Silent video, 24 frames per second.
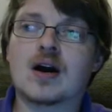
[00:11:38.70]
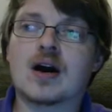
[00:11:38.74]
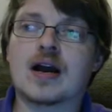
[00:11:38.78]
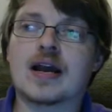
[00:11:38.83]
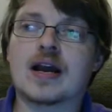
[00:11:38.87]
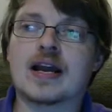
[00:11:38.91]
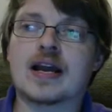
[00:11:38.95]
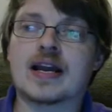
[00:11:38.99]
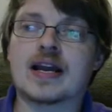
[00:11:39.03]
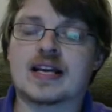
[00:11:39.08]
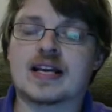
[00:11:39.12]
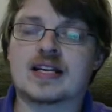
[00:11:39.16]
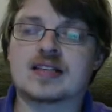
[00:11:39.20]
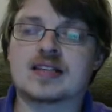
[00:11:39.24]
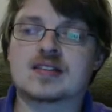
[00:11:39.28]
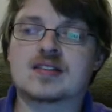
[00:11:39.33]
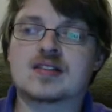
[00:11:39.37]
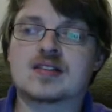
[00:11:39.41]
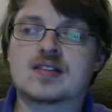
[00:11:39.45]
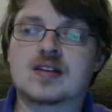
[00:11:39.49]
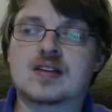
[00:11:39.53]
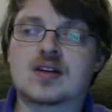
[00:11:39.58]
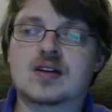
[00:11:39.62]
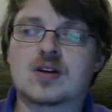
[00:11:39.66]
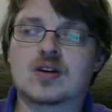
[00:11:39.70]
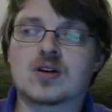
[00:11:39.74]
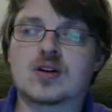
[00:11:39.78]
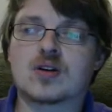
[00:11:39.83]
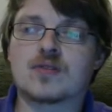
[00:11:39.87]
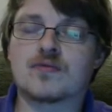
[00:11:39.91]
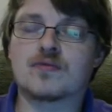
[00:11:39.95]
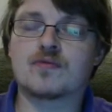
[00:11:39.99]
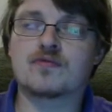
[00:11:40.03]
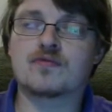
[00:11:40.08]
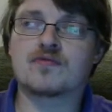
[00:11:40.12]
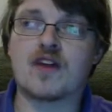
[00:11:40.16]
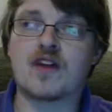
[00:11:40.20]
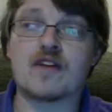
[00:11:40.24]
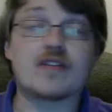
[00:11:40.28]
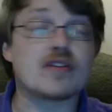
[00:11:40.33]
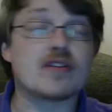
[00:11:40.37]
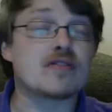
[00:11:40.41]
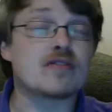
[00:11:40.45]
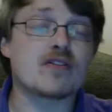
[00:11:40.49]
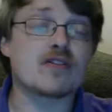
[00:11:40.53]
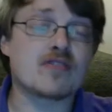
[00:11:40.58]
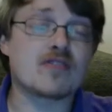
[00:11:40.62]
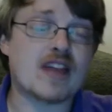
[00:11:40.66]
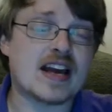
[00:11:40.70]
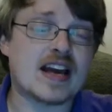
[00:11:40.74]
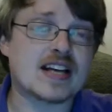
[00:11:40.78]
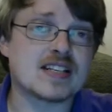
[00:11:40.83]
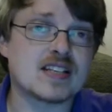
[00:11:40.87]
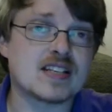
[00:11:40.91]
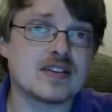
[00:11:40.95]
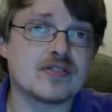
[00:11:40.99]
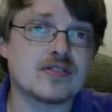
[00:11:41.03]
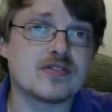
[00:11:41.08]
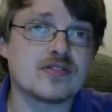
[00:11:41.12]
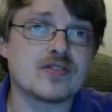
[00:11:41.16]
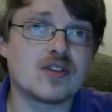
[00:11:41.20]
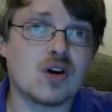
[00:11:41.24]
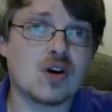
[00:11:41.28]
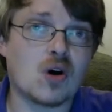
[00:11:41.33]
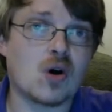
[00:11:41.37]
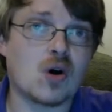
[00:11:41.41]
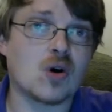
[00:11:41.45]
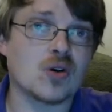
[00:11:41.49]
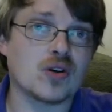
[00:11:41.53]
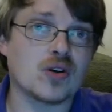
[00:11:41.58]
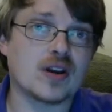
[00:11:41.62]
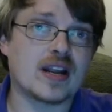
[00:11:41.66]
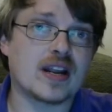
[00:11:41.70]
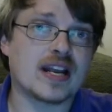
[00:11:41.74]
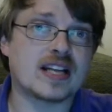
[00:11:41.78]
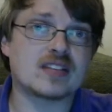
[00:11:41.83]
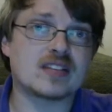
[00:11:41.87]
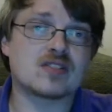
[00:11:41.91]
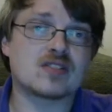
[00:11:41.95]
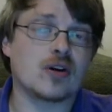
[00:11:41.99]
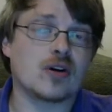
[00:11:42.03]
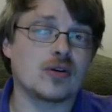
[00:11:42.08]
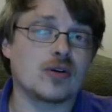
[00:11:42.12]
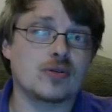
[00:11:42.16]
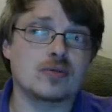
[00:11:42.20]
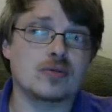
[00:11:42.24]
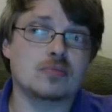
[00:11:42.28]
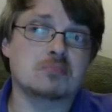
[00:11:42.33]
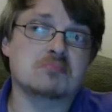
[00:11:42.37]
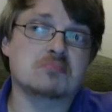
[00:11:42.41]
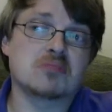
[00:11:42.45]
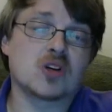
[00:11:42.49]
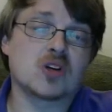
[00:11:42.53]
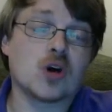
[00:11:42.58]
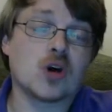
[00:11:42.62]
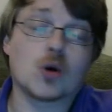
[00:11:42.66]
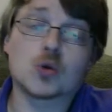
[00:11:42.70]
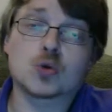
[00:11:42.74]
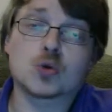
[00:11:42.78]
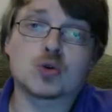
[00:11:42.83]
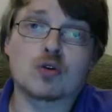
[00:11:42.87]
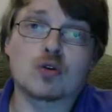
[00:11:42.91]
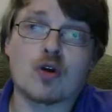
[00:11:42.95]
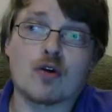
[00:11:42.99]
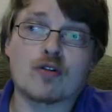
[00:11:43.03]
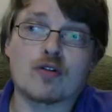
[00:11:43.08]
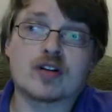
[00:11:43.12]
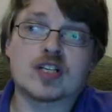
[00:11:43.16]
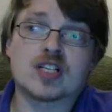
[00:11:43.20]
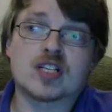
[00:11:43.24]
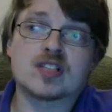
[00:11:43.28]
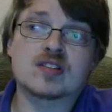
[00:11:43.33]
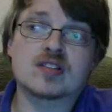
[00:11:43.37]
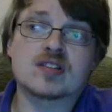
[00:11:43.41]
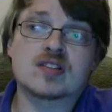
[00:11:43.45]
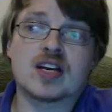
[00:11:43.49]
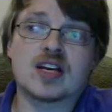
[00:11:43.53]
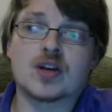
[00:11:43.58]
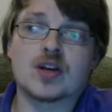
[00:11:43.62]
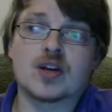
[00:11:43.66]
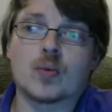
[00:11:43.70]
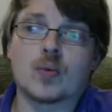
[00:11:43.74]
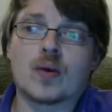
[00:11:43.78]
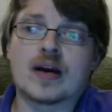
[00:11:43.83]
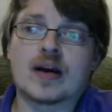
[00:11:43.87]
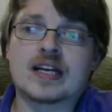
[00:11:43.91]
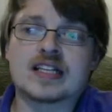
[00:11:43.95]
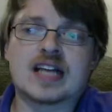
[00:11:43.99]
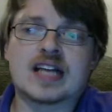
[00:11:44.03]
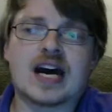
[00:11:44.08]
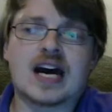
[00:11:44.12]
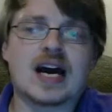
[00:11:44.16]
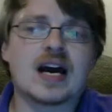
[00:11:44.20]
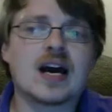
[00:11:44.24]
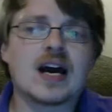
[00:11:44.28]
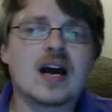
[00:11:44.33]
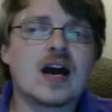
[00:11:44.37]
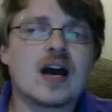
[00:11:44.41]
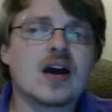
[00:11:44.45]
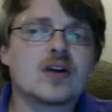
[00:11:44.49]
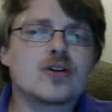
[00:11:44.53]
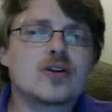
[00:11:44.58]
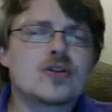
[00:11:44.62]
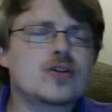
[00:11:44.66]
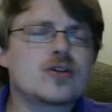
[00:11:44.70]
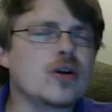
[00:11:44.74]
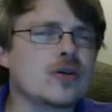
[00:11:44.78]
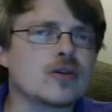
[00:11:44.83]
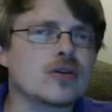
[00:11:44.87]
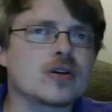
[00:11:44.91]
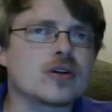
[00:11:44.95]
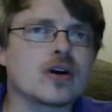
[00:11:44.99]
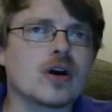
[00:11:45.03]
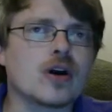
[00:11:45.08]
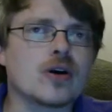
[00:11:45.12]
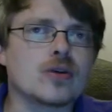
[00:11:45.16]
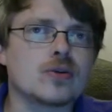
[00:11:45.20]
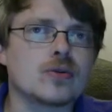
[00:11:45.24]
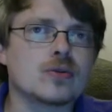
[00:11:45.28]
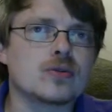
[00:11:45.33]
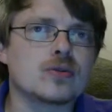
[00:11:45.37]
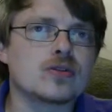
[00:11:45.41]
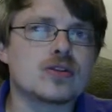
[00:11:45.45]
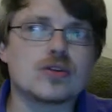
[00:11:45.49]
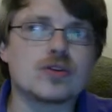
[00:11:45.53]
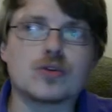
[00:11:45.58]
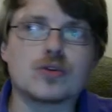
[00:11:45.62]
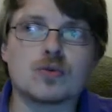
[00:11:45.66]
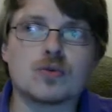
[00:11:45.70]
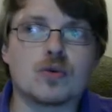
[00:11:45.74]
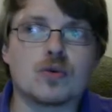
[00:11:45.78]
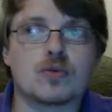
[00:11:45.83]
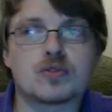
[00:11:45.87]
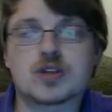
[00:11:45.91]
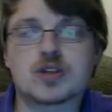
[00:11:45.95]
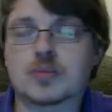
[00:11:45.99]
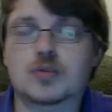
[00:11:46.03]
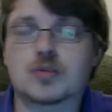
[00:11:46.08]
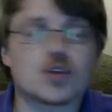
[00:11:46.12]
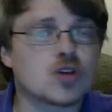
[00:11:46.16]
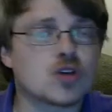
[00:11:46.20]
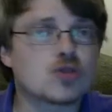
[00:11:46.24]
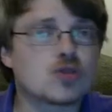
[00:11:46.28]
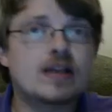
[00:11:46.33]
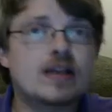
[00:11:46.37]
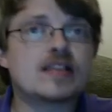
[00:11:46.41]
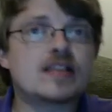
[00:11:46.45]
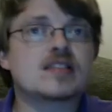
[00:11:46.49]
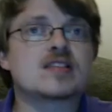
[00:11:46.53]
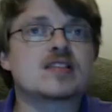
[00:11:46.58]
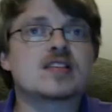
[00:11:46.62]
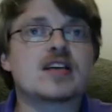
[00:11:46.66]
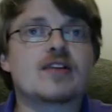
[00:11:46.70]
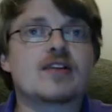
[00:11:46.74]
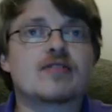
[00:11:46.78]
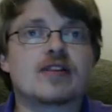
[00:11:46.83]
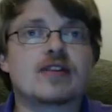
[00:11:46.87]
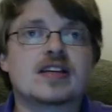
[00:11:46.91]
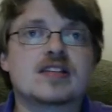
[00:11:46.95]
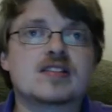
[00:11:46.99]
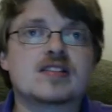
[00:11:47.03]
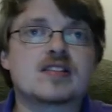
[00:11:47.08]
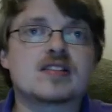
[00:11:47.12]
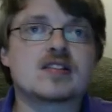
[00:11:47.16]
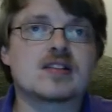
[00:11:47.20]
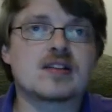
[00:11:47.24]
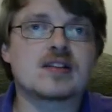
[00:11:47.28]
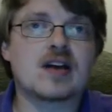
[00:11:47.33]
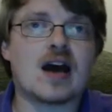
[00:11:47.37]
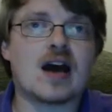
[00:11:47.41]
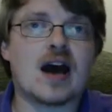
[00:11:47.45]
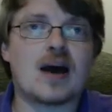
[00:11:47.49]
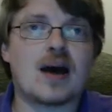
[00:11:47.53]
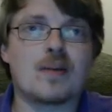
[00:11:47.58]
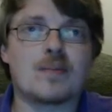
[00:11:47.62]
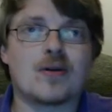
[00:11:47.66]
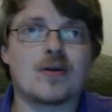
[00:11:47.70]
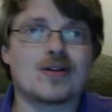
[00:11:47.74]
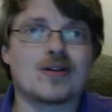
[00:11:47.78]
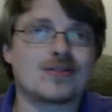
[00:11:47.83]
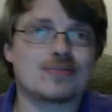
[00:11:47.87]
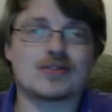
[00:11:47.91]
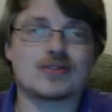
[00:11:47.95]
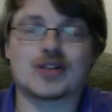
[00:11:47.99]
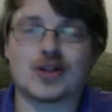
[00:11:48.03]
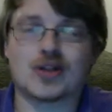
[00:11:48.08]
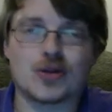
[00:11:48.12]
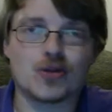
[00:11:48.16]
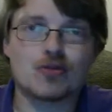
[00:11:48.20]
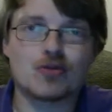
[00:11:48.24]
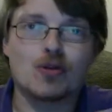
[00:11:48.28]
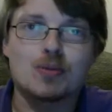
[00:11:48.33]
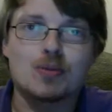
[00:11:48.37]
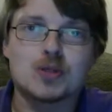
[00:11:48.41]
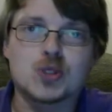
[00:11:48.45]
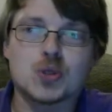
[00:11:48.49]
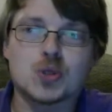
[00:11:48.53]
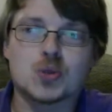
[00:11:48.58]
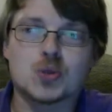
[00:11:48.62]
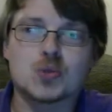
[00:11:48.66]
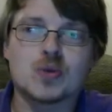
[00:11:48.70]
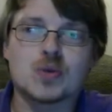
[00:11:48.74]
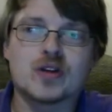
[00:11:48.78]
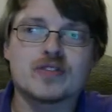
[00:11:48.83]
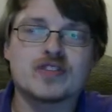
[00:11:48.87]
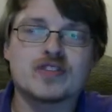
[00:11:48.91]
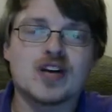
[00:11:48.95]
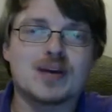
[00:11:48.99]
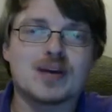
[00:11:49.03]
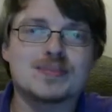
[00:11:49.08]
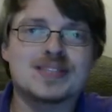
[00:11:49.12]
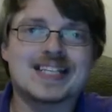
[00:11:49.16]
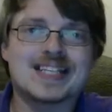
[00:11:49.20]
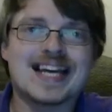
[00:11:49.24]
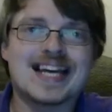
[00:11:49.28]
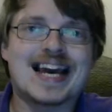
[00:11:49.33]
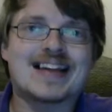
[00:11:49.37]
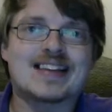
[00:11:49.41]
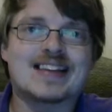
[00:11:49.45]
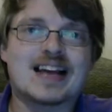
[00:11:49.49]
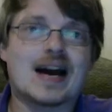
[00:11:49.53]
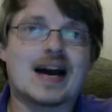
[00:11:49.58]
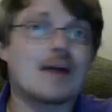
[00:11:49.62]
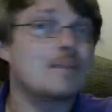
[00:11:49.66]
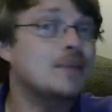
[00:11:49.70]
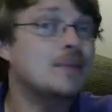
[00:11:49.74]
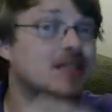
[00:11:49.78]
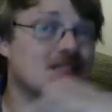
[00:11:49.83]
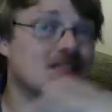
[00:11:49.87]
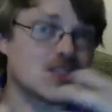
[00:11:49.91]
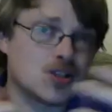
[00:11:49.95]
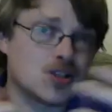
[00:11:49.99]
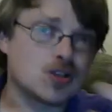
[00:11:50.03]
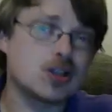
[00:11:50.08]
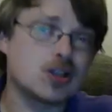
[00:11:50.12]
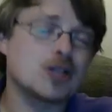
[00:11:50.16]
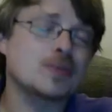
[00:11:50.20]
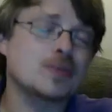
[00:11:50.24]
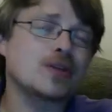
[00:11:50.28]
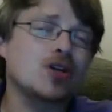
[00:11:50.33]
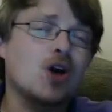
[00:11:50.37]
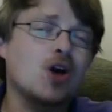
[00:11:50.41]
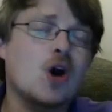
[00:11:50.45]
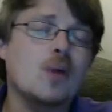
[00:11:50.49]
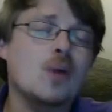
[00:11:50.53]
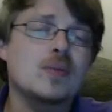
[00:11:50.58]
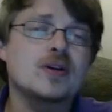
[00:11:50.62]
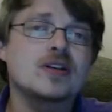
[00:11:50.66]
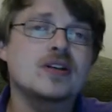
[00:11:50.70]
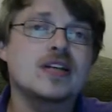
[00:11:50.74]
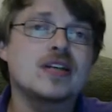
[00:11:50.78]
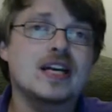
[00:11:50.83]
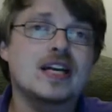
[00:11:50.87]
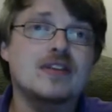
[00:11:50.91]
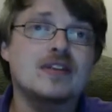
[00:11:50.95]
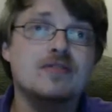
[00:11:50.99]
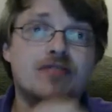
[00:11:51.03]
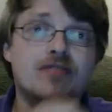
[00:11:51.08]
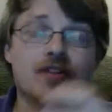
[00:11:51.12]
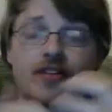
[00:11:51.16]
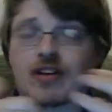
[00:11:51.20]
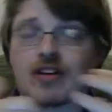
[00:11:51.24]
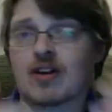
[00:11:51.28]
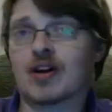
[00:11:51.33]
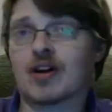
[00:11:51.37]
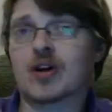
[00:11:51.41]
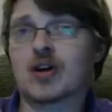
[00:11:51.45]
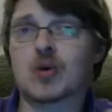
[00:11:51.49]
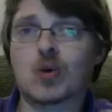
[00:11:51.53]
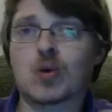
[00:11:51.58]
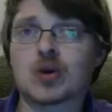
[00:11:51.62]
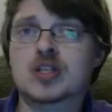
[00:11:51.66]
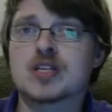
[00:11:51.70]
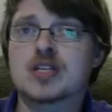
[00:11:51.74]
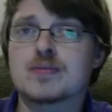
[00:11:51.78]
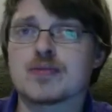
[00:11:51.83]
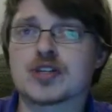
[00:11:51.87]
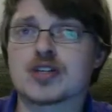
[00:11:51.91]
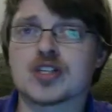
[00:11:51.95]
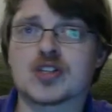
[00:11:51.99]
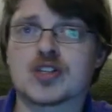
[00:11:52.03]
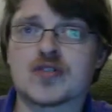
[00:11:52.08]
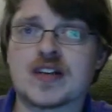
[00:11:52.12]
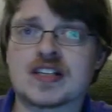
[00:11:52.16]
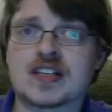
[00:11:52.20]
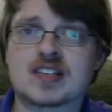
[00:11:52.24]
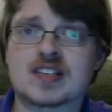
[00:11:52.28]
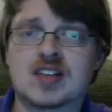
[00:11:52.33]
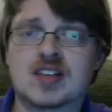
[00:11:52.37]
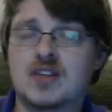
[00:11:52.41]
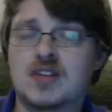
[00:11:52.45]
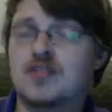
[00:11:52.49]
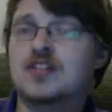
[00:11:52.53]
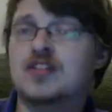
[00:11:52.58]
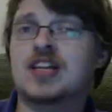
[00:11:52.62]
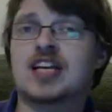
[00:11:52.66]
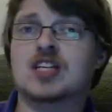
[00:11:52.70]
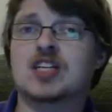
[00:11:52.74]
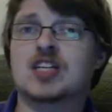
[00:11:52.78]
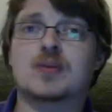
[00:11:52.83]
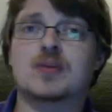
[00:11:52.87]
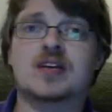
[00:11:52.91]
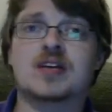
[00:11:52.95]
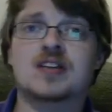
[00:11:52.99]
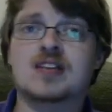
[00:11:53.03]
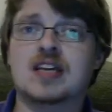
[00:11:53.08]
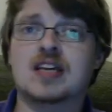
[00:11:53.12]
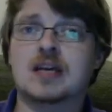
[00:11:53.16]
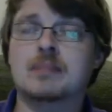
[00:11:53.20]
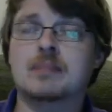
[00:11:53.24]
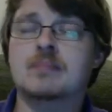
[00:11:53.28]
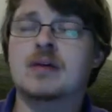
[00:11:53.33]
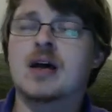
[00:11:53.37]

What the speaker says: is very reflective on its own cultural origins in a way that you don't go to some of the great series, your Robert Jordan Wheel of Time to get that, but it's incredibly common in very high quality British fantasy for that to be a theme.